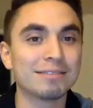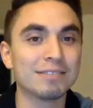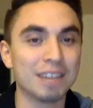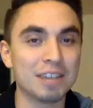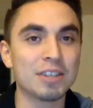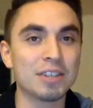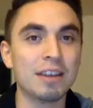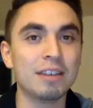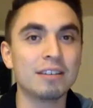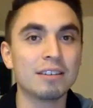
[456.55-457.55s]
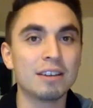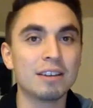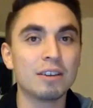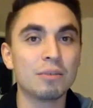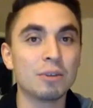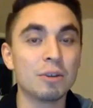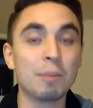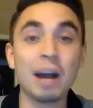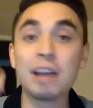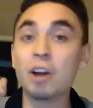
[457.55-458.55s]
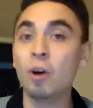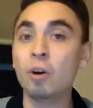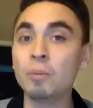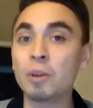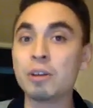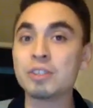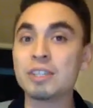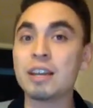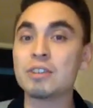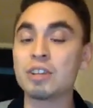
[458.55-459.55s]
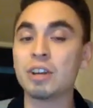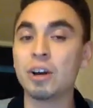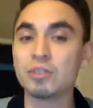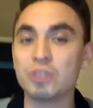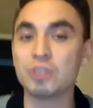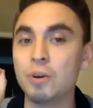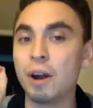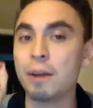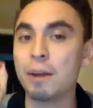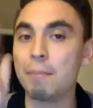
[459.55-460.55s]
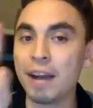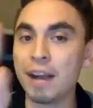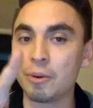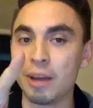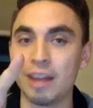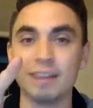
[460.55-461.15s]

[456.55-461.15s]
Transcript: You guys understand that? When you're buying a home, the real estate agent goes, do you want to buy or rent?